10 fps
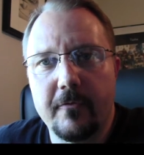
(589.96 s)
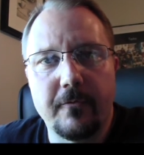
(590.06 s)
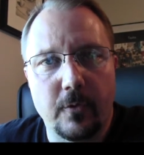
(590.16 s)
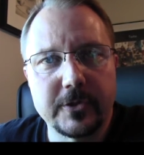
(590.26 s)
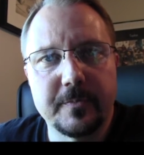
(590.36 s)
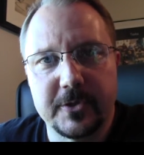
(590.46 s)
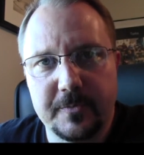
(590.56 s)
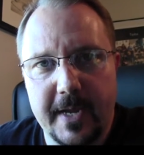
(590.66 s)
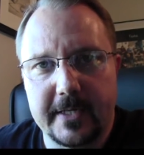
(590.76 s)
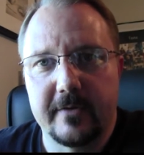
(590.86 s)
forced
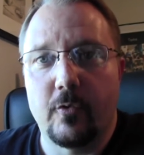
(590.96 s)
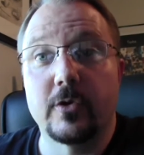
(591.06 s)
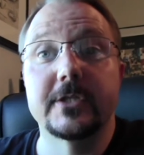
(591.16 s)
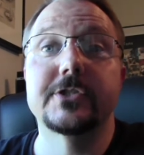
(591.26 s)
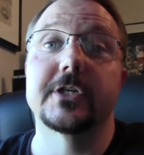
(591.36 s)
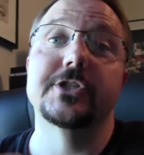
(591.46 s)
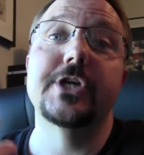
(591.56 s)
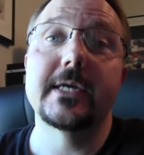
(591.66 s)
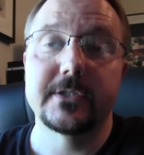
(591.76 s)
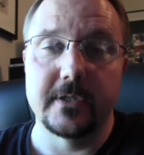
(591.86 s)
perspective, or the
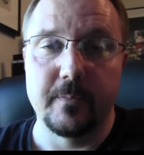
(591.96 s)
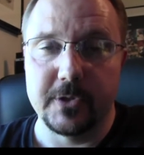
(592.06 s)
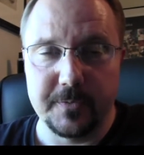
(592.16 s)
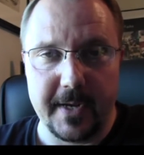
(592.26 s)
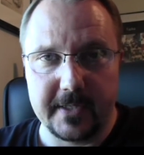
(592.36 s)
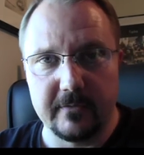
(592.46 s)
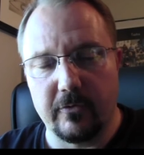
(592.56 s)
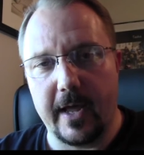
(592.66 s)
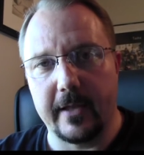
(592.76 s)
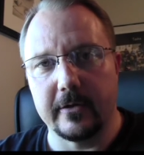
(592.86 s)
suggested
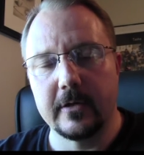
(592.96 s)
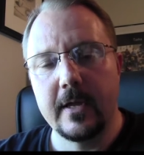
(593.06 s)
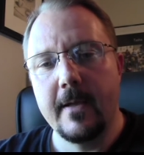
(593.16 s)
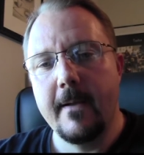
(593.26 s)
perspective rather,